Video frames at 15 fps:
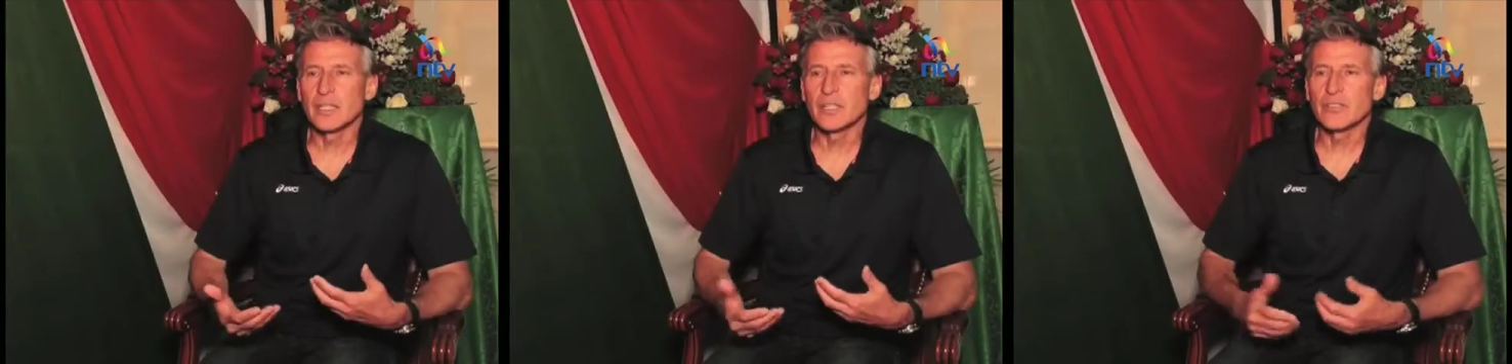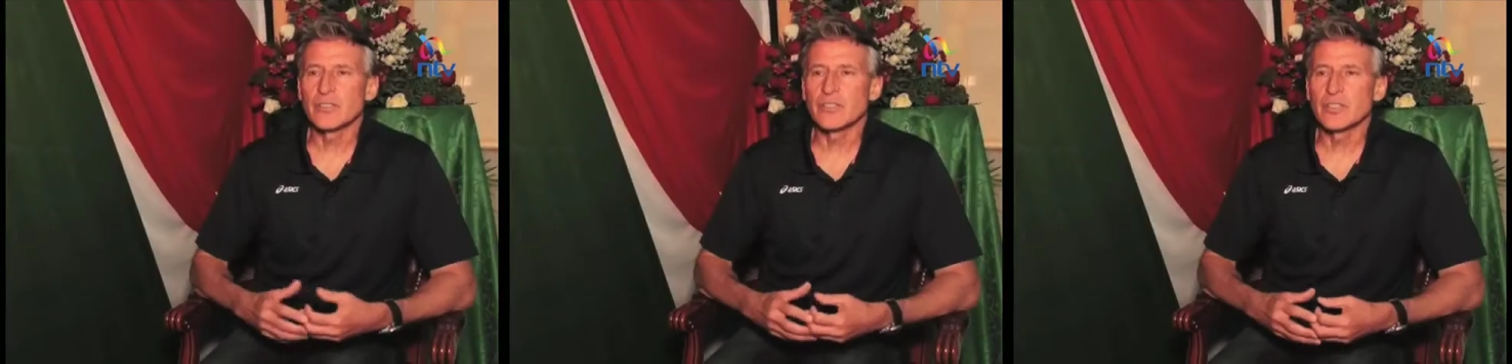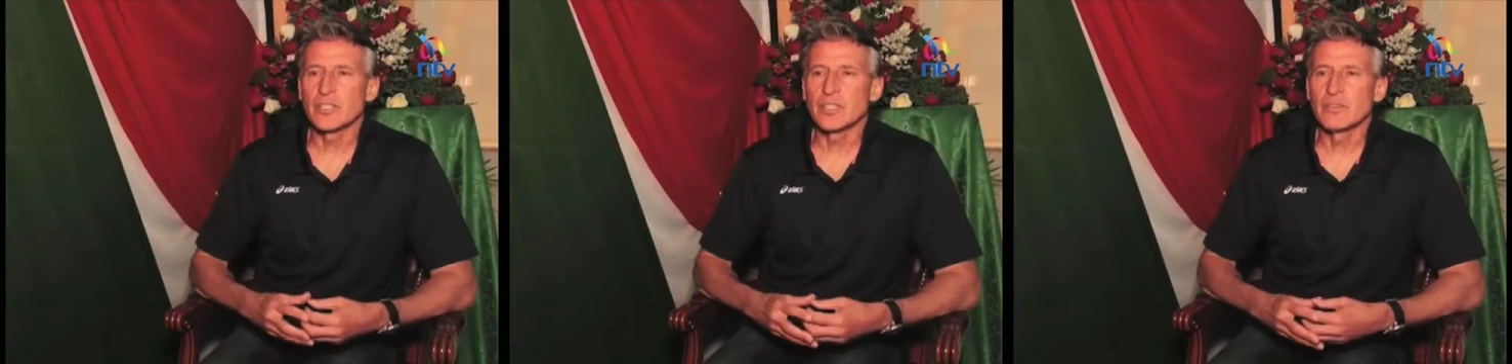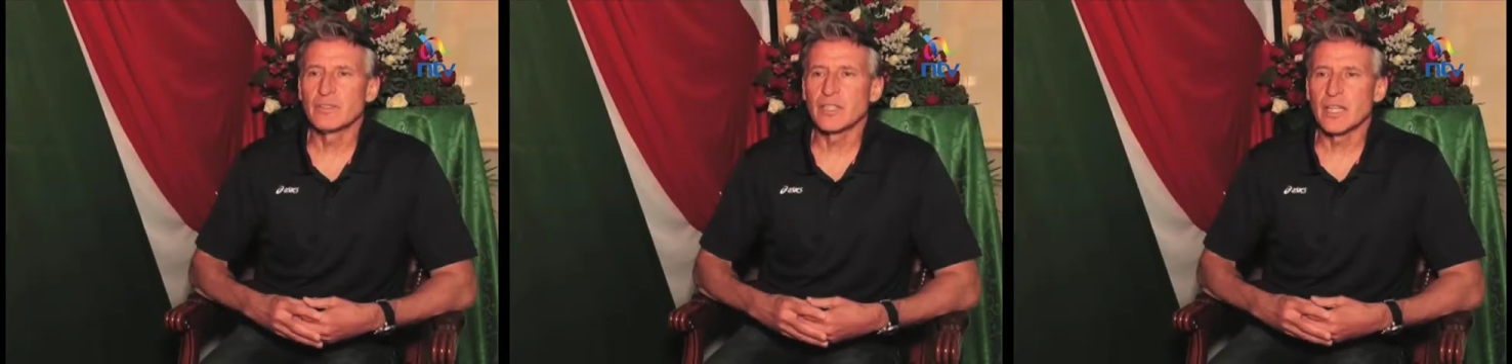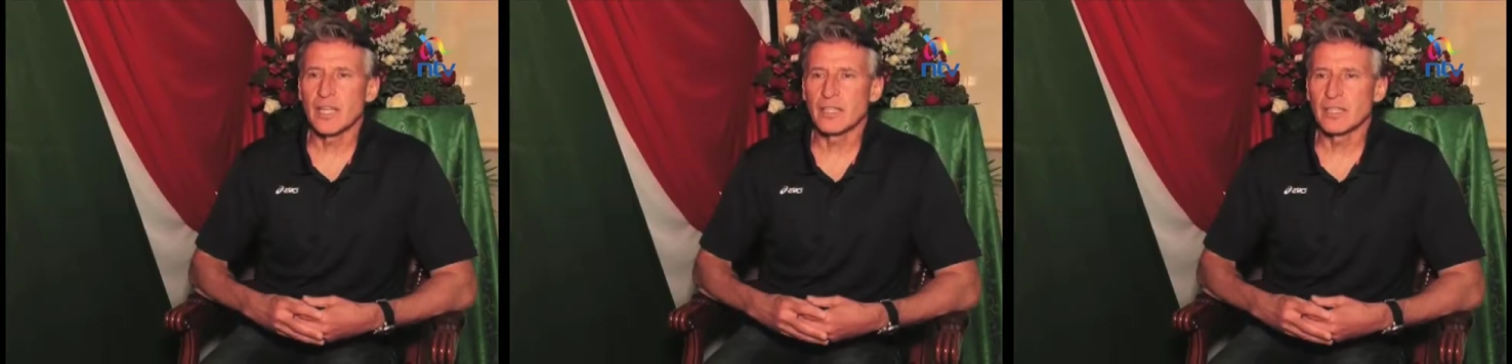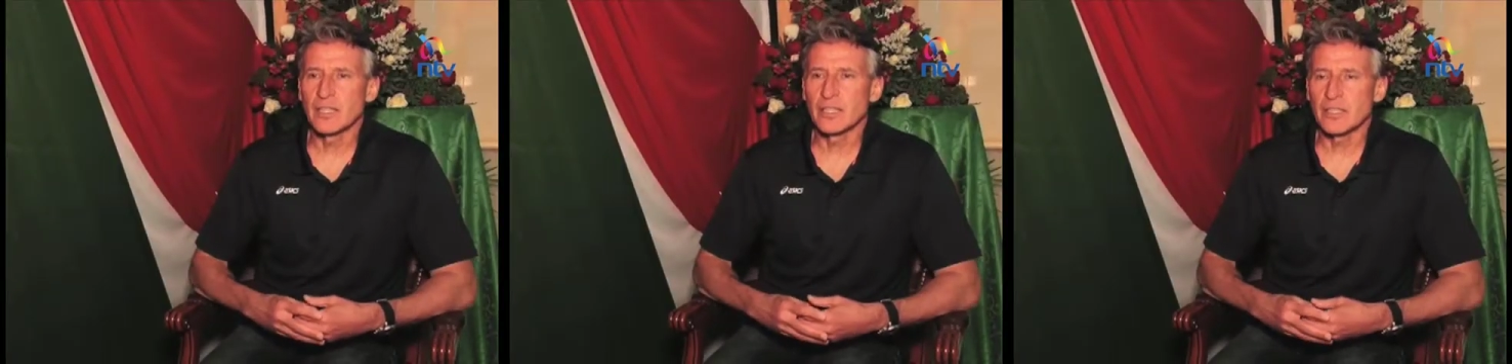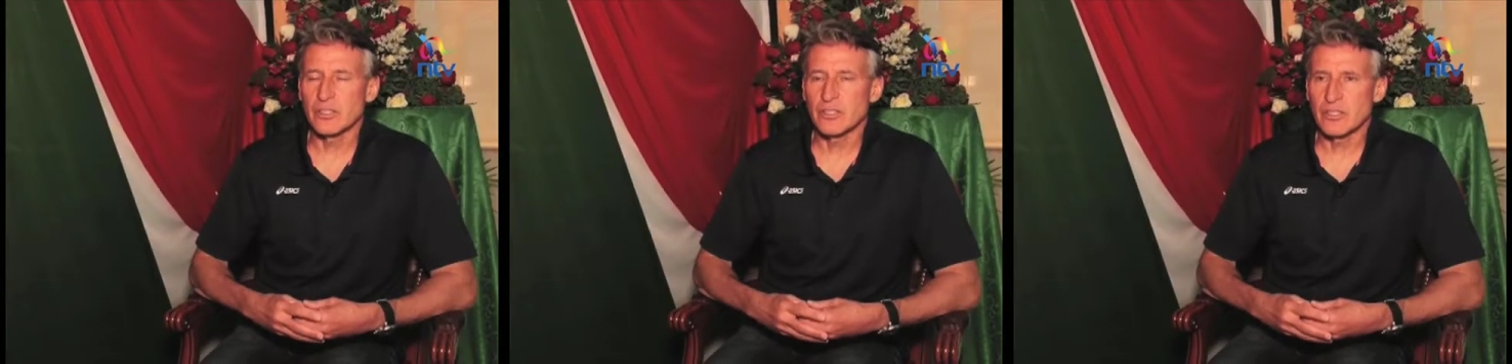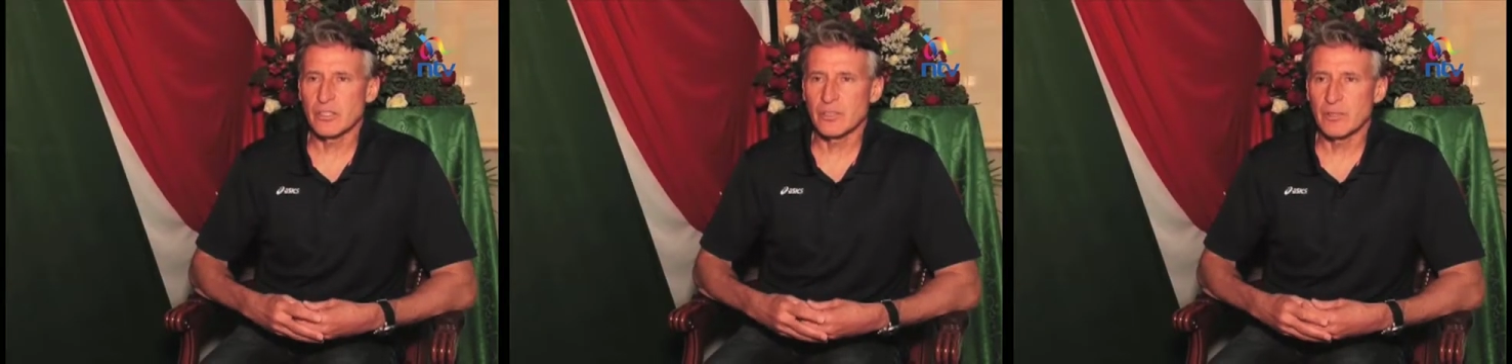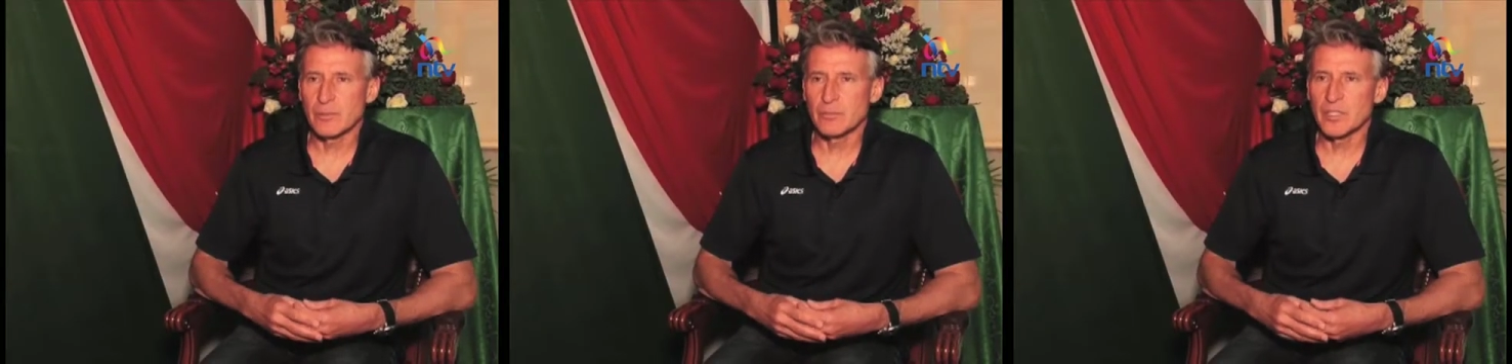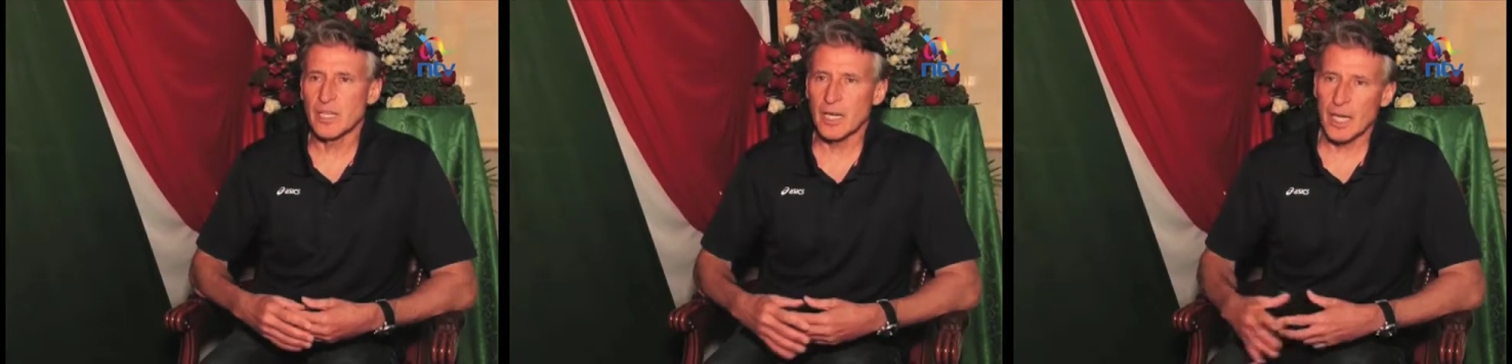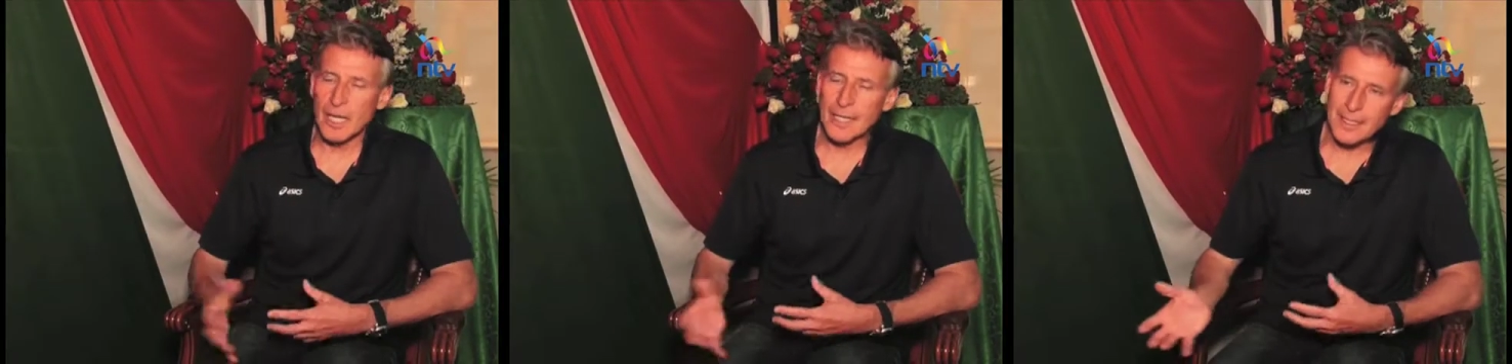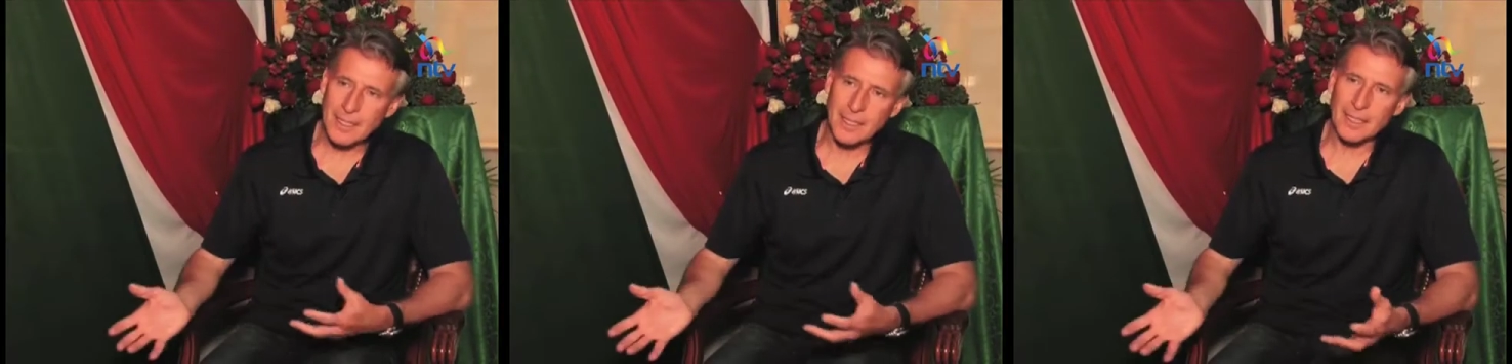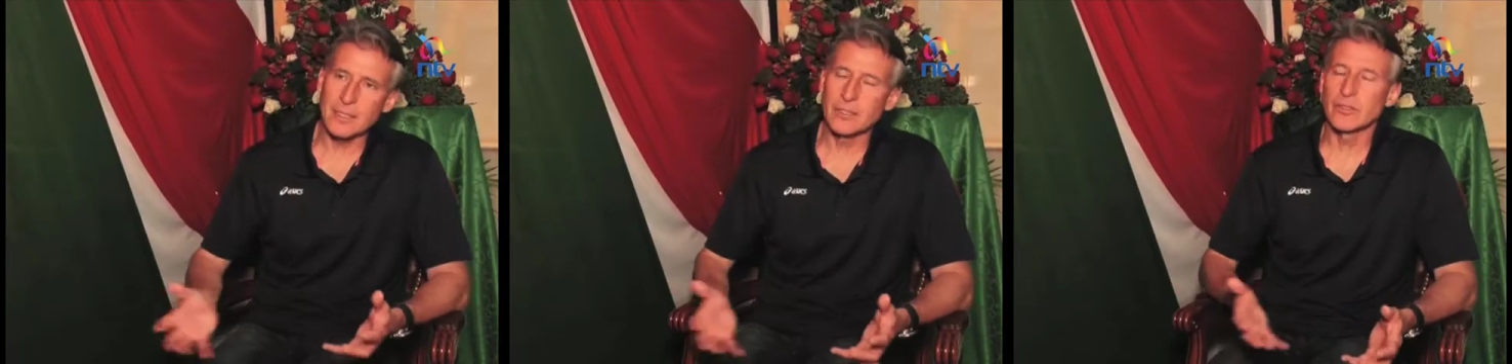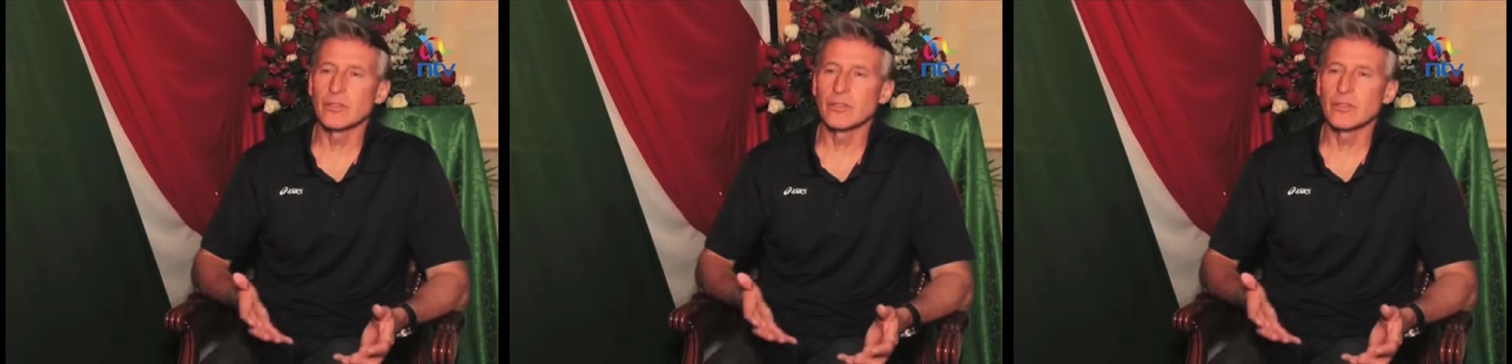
has achieved in athletics, so I'm delighted